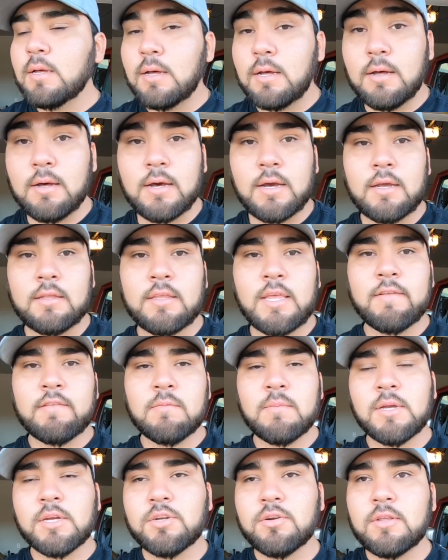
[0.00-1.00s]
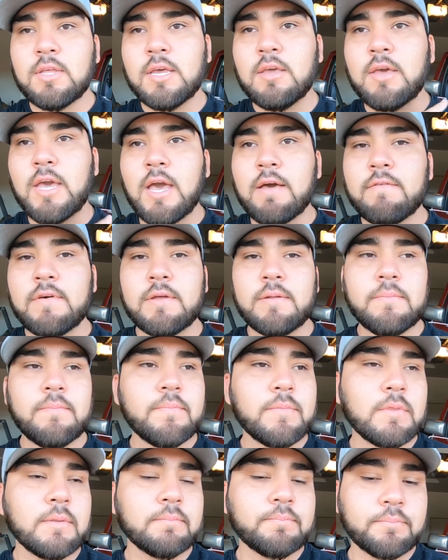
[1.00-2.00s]
and you have to make sure that you have it.
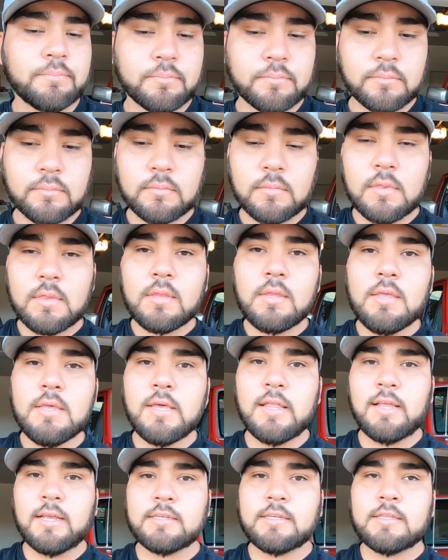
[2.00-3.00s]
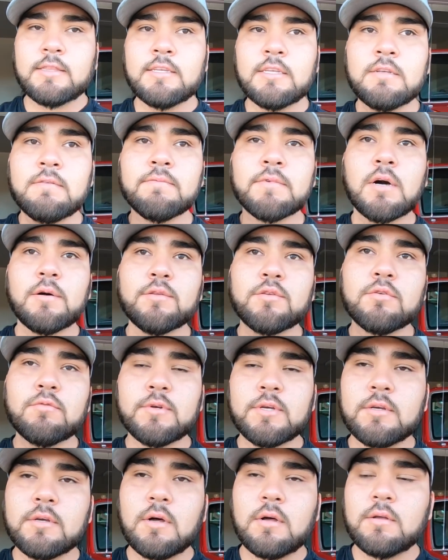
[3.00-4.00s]
And like I said, this involved two
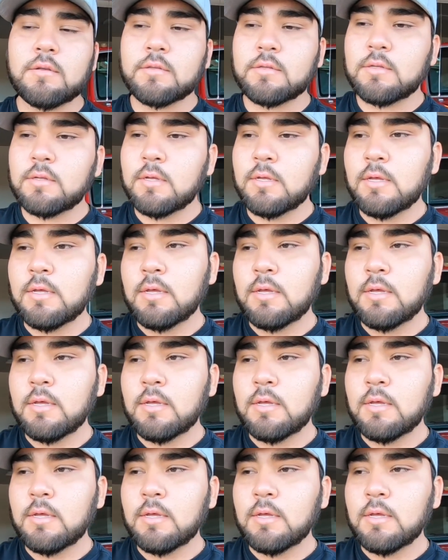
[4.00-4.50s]
recalls.